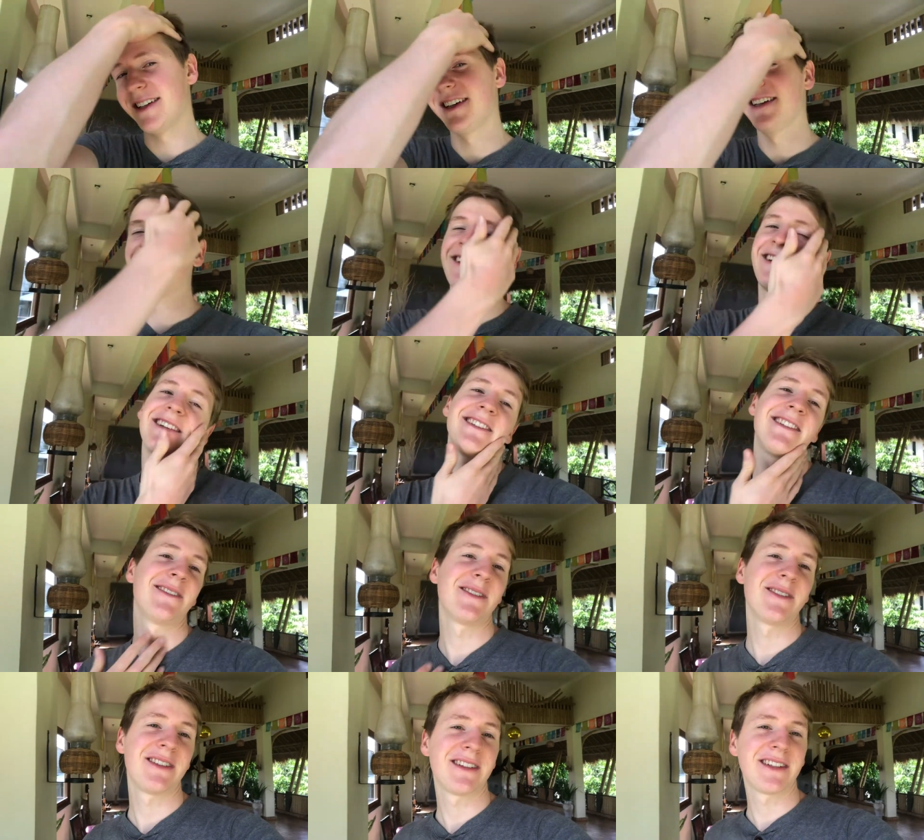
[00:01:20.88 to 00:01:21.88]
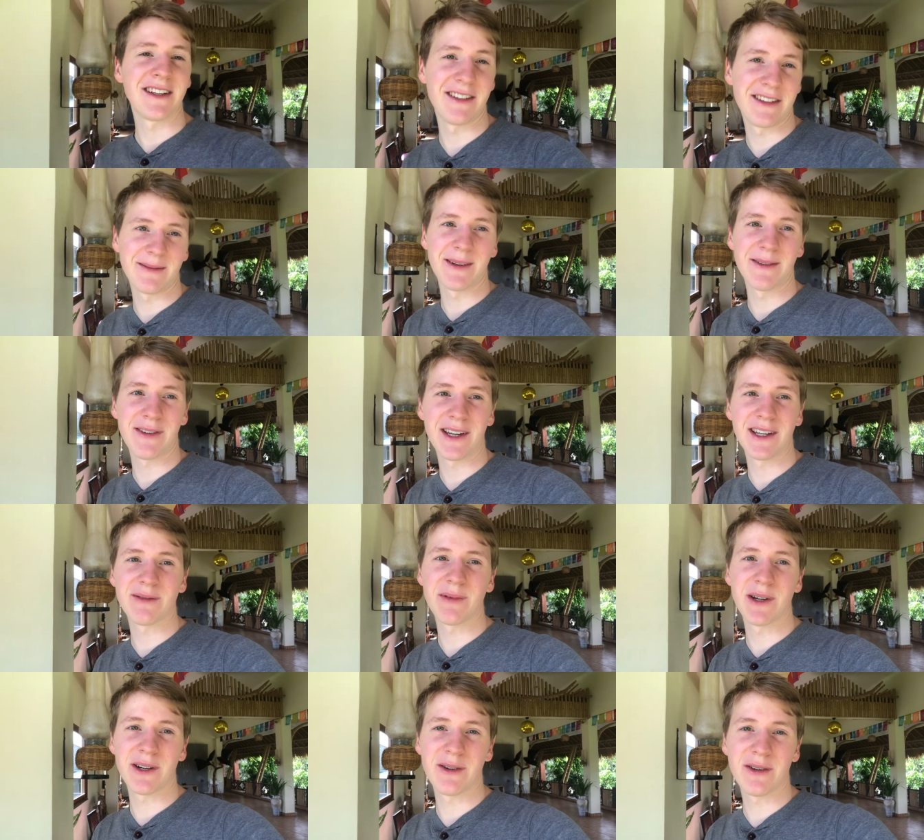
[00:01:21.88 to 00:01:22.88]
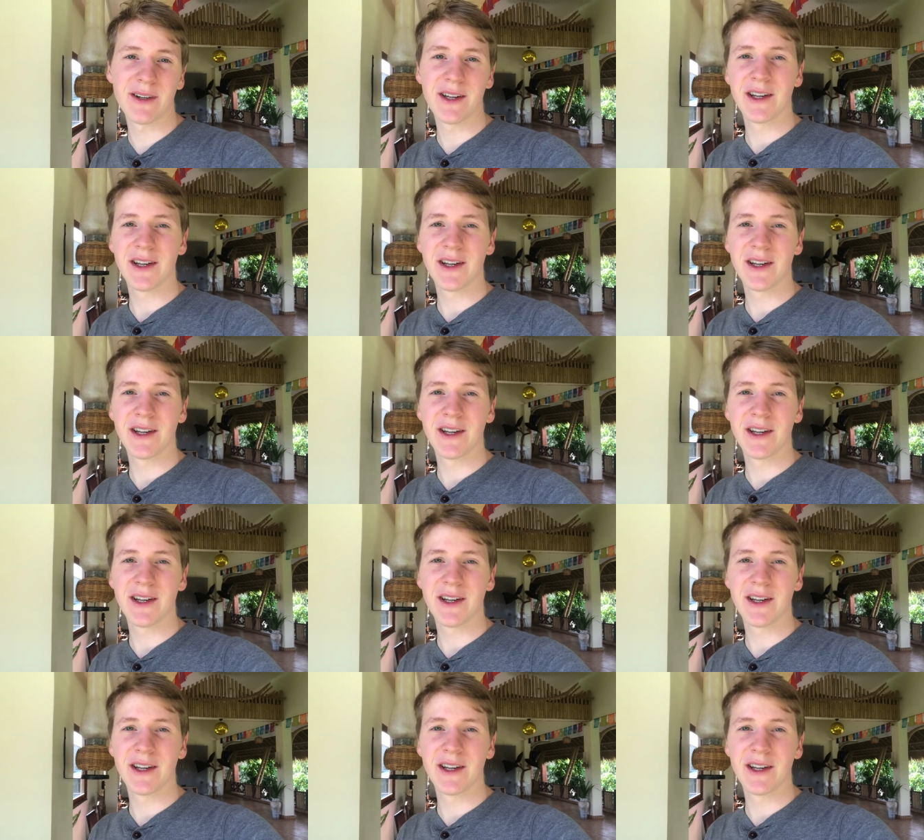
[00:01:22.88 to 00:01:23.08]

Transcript: and you guys can see my face better.